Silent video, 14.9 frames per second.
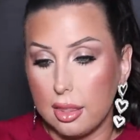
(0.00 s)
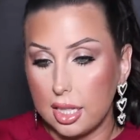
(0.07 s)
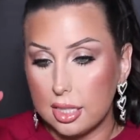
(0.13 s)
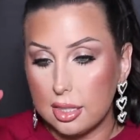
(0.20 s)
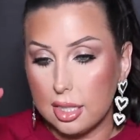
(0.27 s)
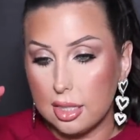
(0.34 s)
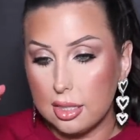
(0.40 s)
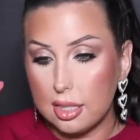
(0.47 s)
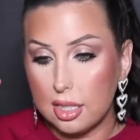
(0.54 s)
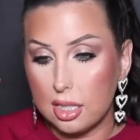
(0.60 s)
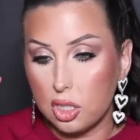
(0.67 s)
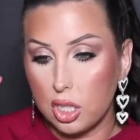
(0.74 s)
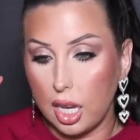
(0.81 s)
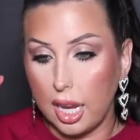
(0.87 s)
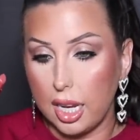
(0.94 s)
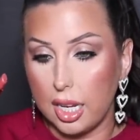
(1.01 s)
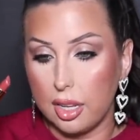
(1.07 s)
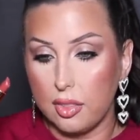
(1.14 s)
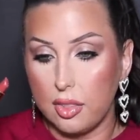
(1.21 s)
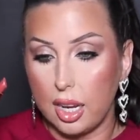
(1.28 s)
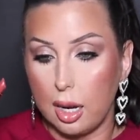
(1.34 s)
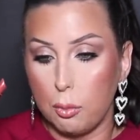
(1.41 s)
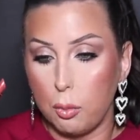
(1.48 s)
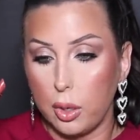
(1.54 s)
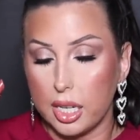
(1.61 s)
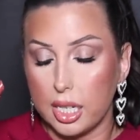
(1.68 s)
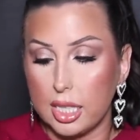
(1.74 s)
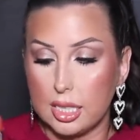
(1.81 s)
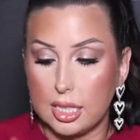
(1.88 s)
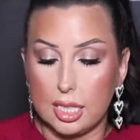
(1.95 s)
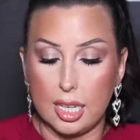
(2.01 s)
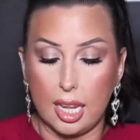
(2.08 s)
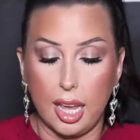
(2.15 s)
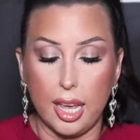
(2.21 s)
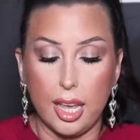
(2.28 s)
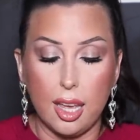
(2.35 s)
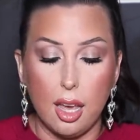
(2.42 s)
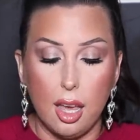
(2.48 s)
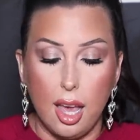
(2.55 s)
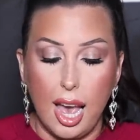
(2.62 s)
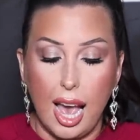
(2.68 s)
This is the shade that I'm wearing today.